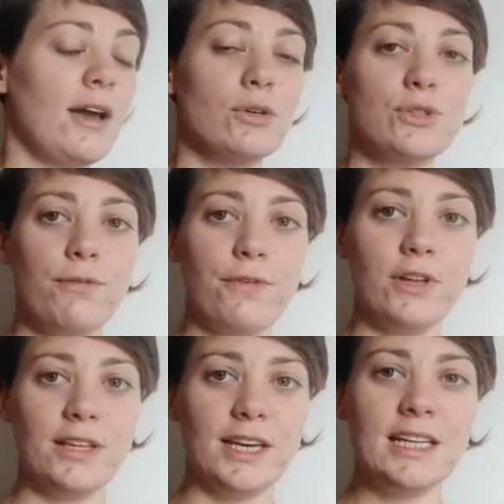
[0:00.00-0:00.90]
I also feel
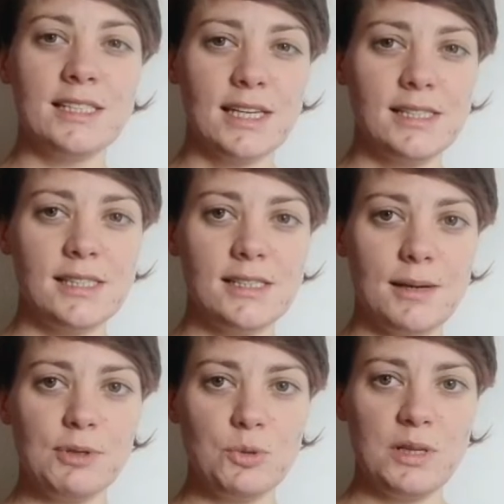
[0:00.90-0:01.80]
like the
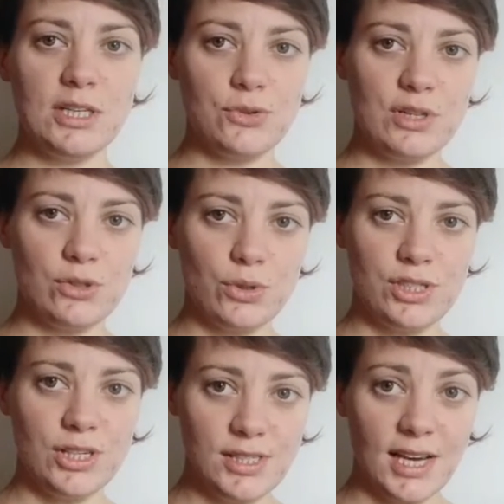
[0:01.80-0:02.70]
consistency between these
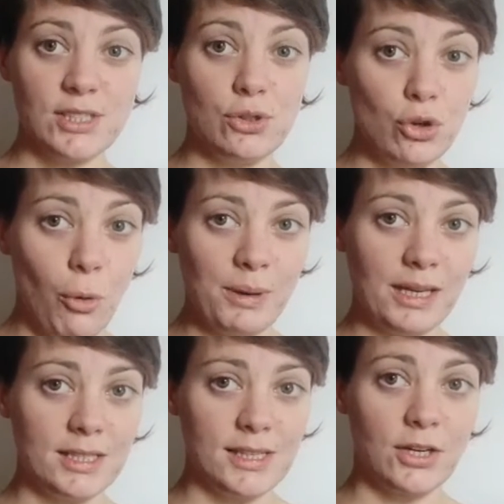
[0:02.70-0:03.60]
resources has not
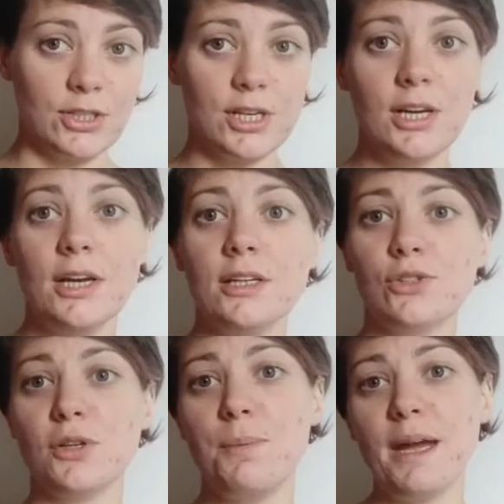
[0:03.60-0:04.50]
been considered.
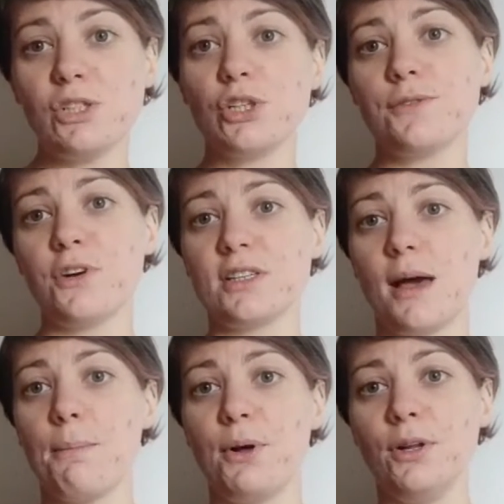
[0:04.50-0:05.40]
So the pictures, for
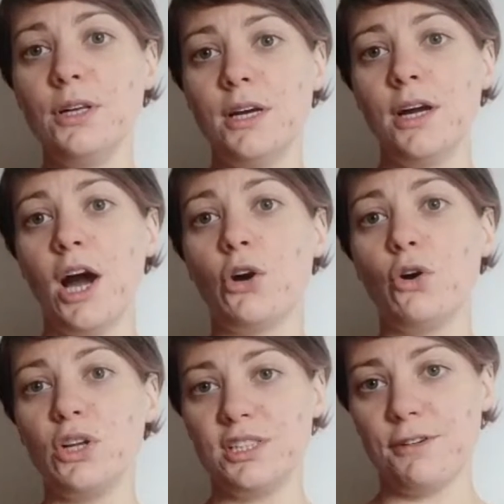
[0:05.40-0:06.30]
example, are
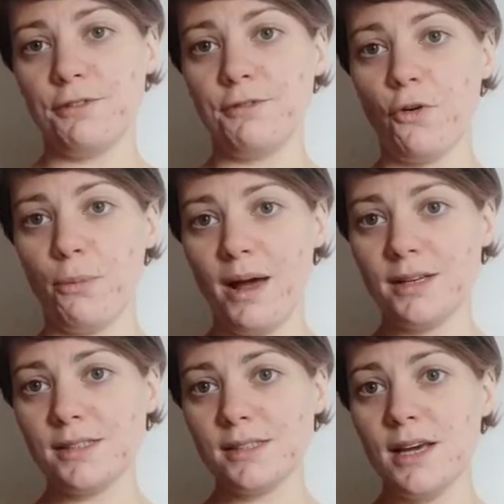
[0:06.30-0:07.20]
all in different
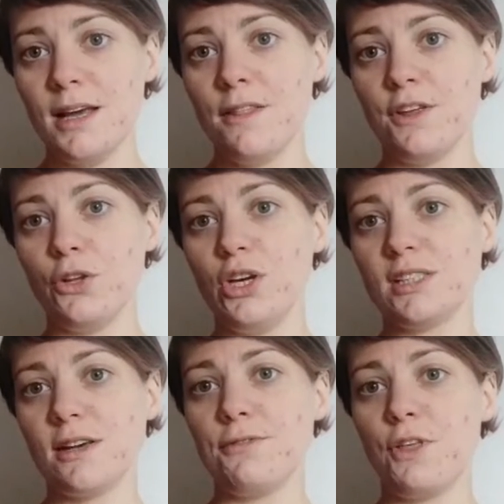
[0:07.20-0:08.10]
formats. They look
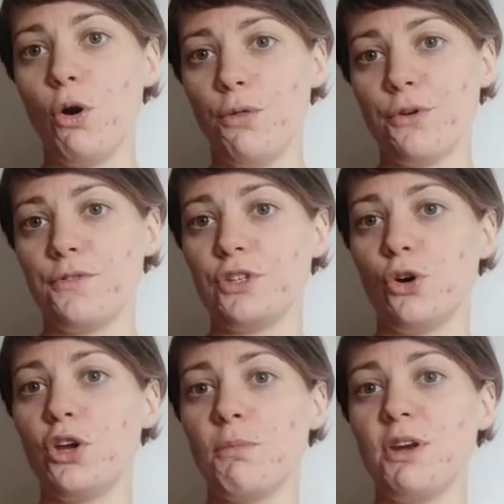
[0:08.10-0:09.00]
as if the author of the
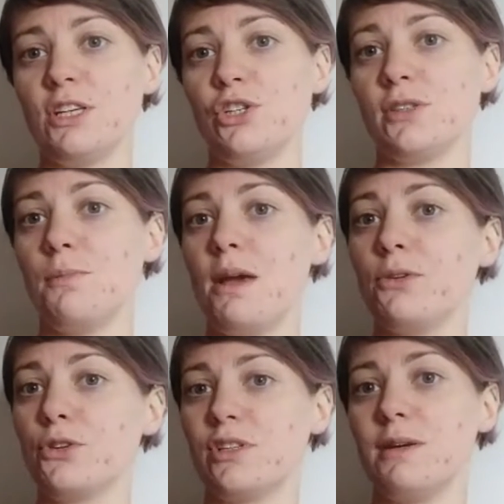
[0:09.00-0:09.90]
document has just
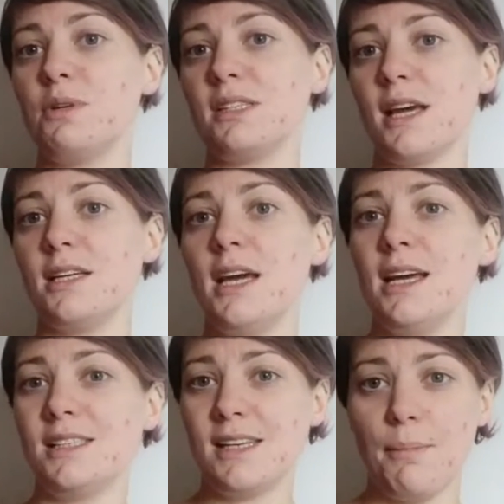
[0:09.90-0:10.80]
mailed their team and said,
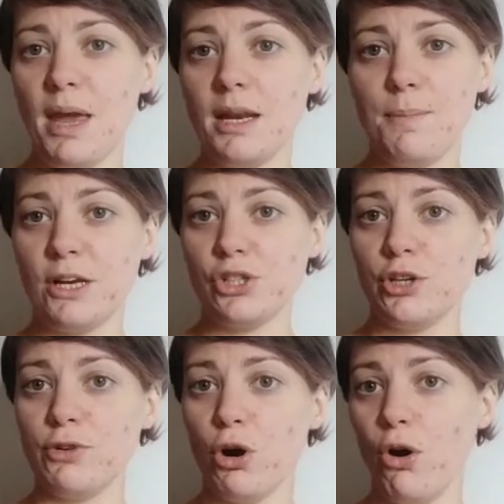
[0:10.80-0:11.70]
send me any picture
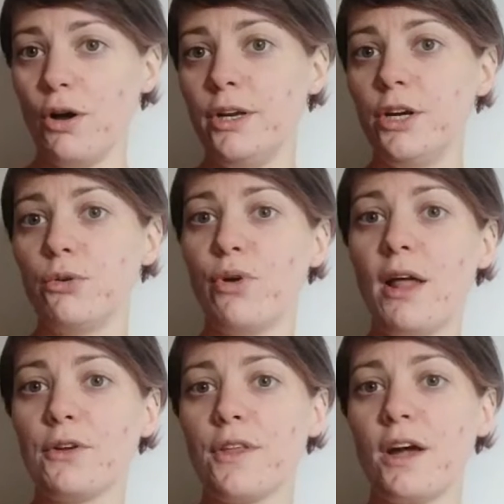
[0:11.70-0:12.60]
you've got,
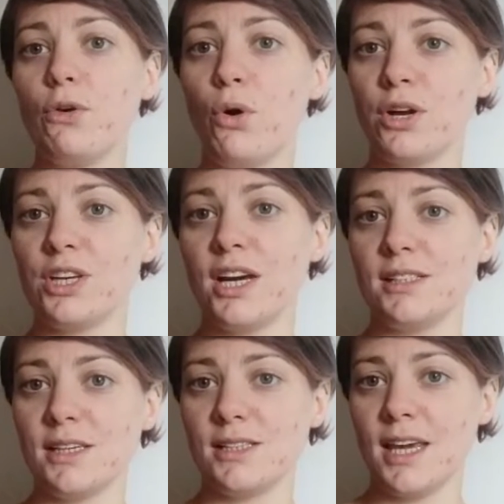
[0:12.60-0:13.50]
rather than
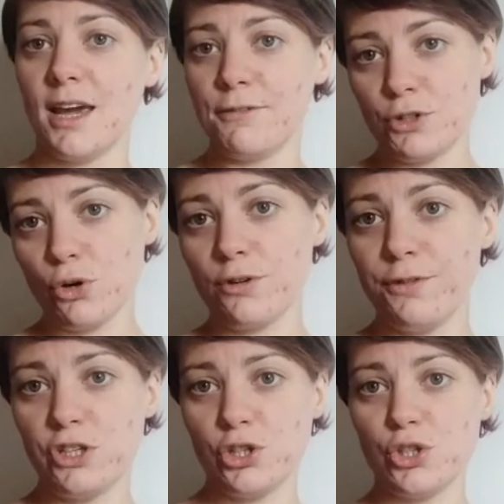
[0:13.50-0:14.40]
organising to get a
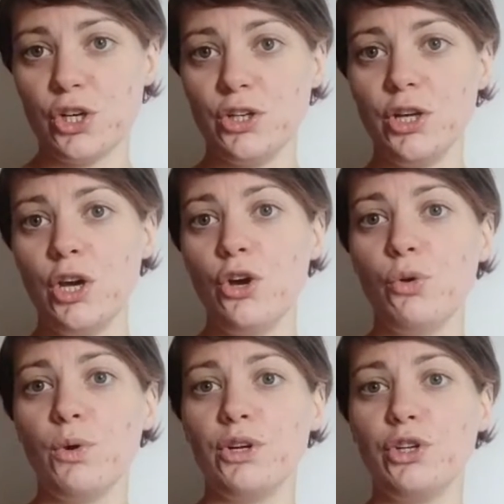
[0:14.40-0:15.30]
photography shoot done
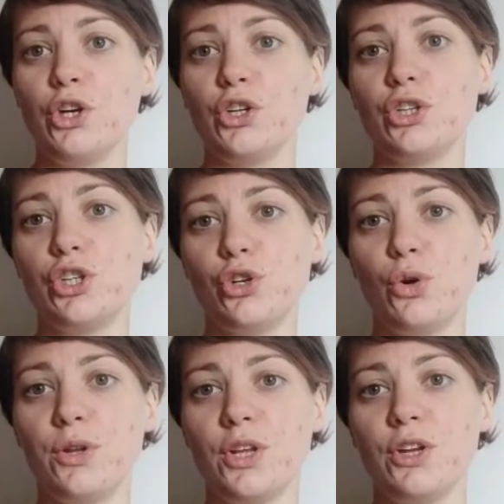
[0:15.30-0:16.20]
where you could
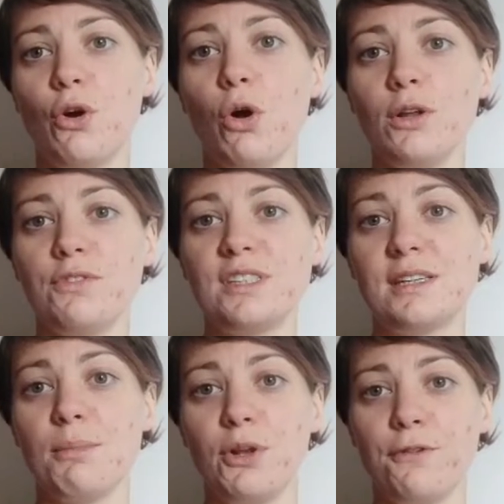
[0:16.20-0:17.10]
ensure that they're all of a
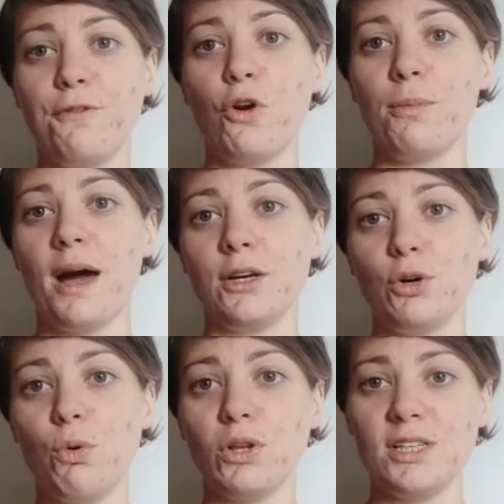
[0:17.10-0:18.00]
similar format
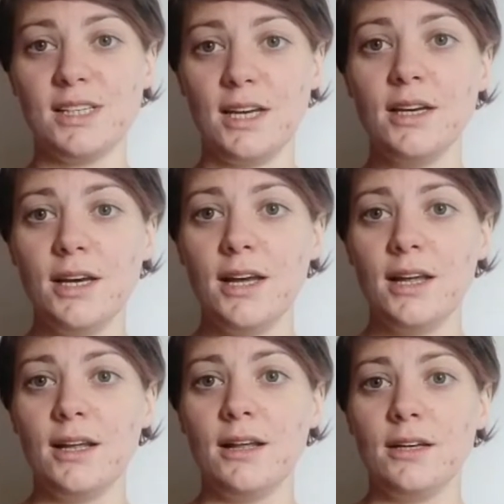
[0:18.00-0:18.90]
and quality.
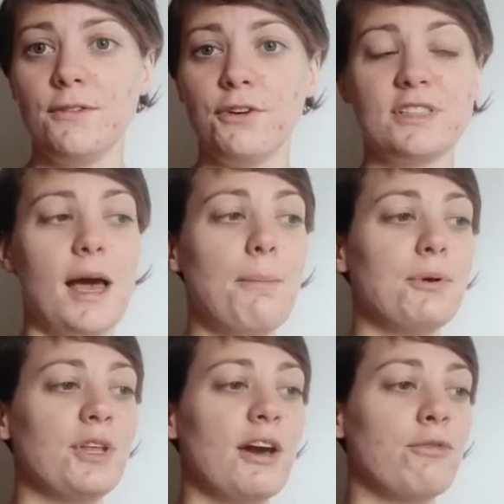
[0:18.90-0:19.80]
For
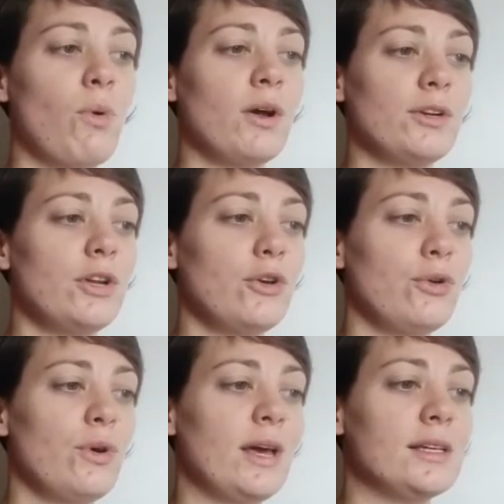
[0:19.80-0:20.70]
example, they have one
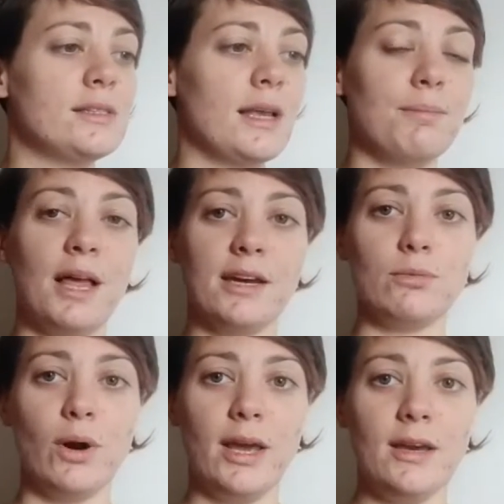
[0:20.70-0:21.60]
who is in black
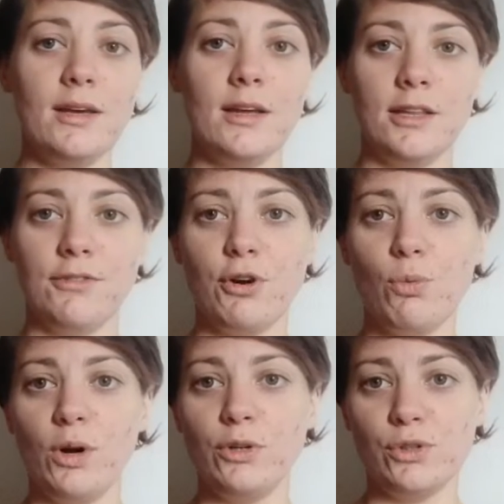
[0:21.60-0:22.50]
and white. They've
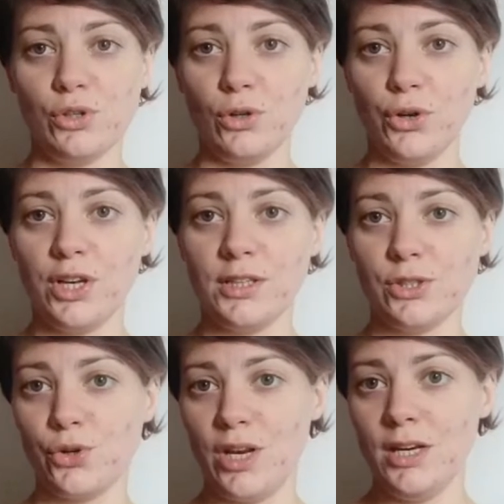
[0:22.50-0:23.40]
got one who's not looking at the
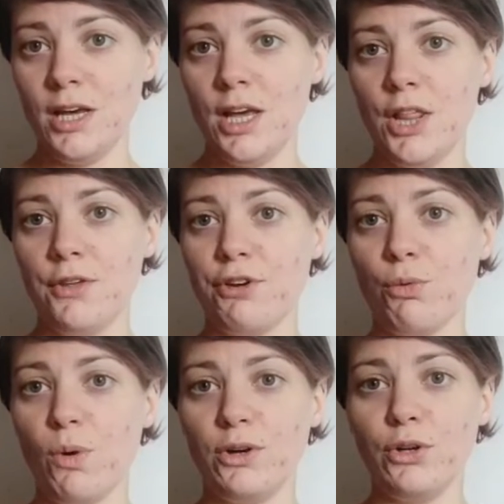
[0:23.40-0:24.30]
screen. They've
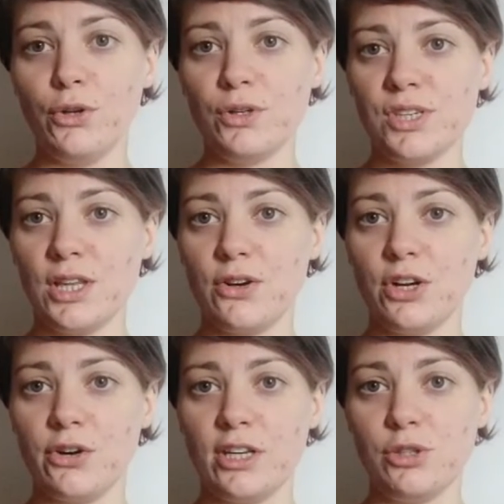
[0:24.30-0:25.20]
got one who looks like they're
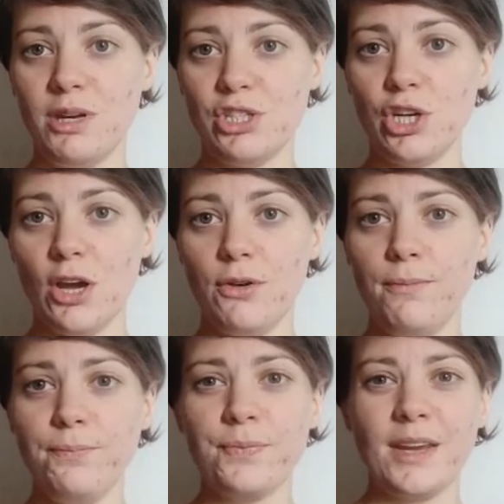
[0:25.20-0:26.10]
in a graduation
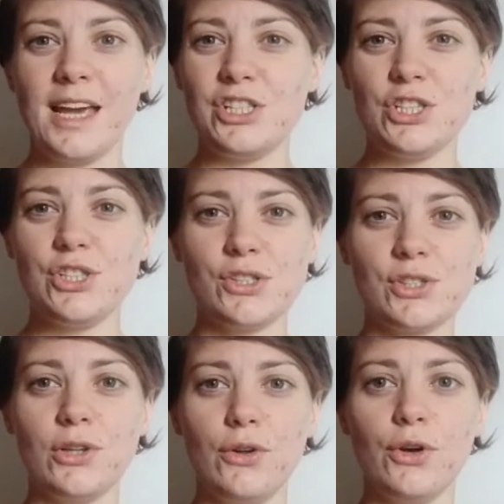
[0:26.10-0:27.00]
gown. It just
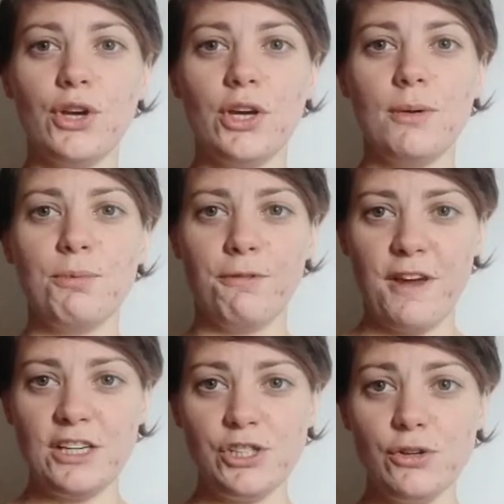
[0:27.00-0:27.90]
doesn't look
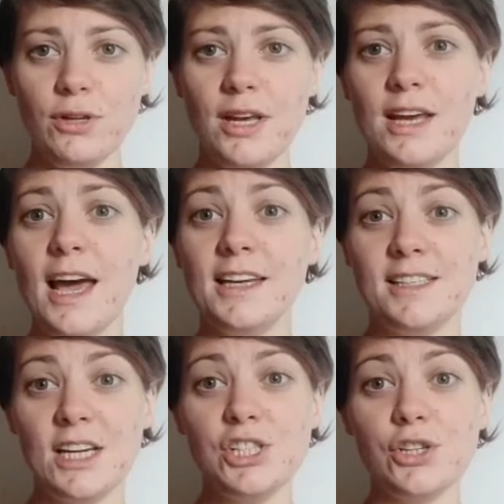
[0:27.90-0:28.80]
professional. And
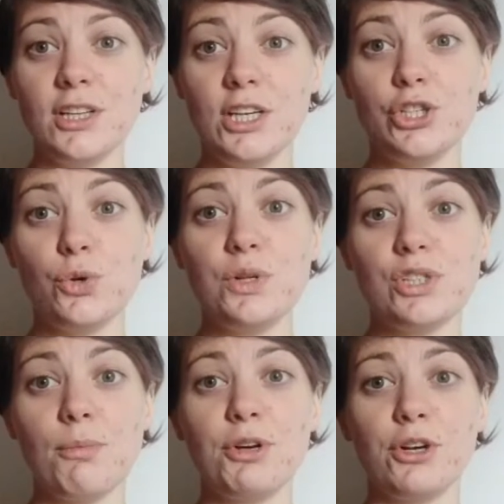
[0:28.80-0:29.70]
additionally, showing
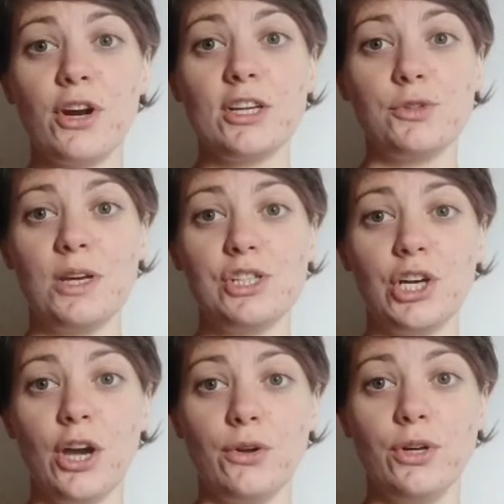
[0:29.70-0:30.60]
someone in a
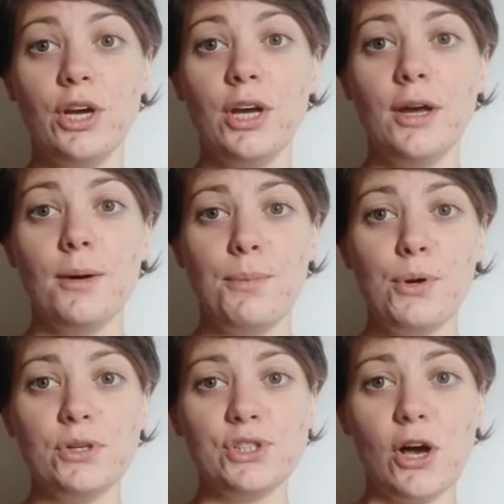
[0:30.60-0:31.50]
graduation gown
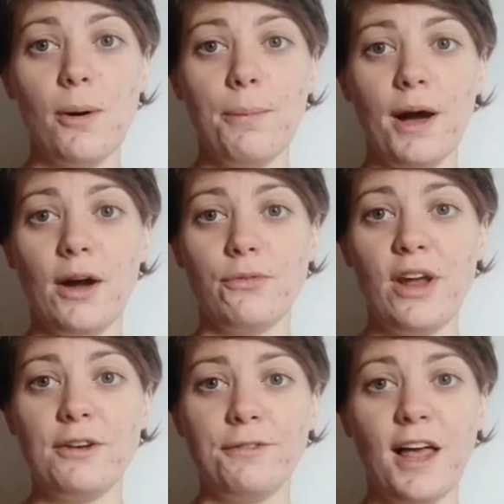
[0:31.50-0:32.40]
puts up a red